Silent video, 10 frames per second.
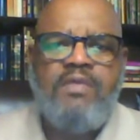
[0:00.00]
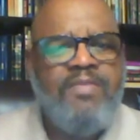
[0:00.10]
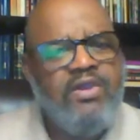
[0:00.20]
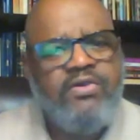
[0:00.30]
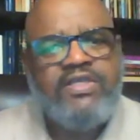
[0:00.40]

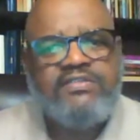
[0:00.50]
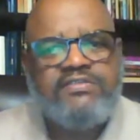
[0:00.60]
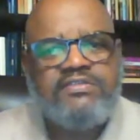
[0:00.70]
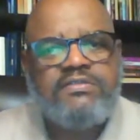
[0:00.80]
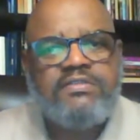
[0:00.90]

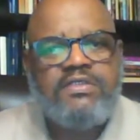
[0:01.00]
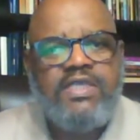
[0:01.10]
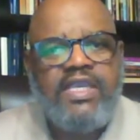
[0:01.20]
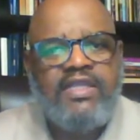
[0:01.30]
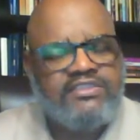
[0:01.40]
Americans
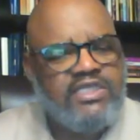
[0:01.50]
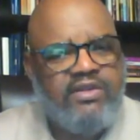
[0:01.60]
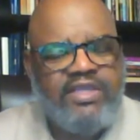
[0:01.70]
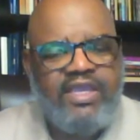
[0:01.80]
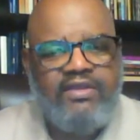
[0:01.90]
in
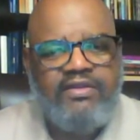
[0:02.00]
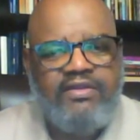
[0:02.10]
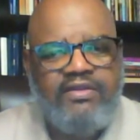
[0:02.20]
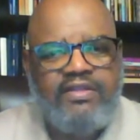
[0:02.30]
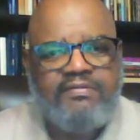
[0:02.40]
Tarrant
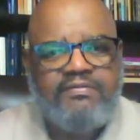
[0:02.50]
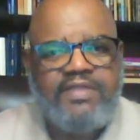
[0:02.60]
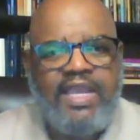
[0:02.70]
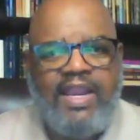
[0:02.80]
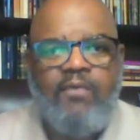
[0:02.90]
County.
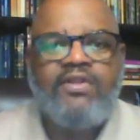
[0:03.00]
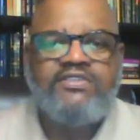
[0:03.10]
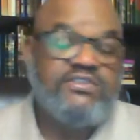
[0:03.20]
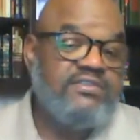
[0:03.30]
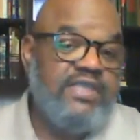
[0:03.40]
And I
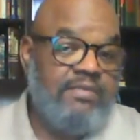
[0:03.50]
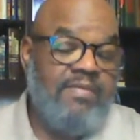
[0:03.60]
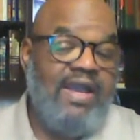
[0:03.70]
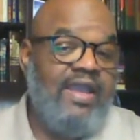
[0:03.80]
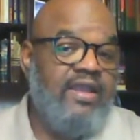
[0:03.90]
want to just
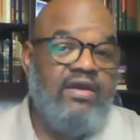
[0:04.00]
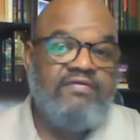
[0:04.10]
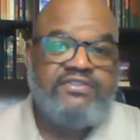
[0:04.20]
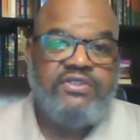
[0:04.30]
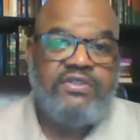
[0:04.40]
take my
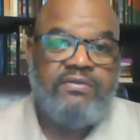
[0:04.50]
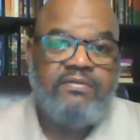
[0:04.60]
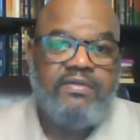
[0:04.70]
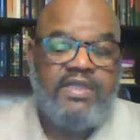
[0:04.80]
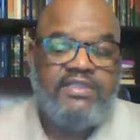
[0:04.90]
hat off to
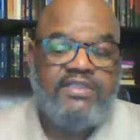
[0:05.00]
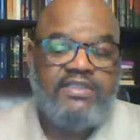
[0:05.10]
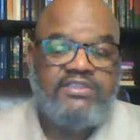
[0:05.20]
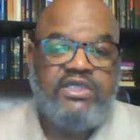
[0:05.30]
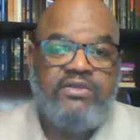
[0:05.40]
you
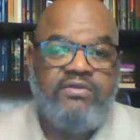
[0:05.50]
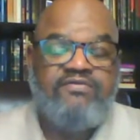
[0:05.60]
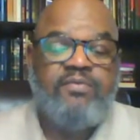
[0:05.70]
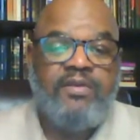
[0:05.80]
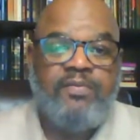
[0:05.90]
and tell you
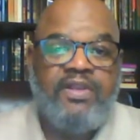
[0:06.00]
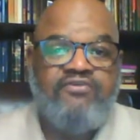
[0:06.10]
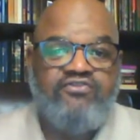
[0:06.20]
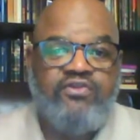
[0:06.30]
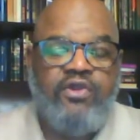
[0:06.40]
it's been a
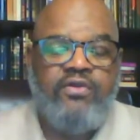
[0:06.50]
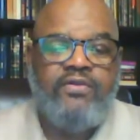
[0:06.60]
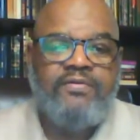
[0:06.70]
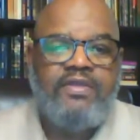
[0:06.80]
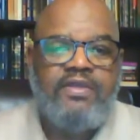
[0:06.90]
pleasure to
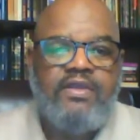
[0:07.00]
know you.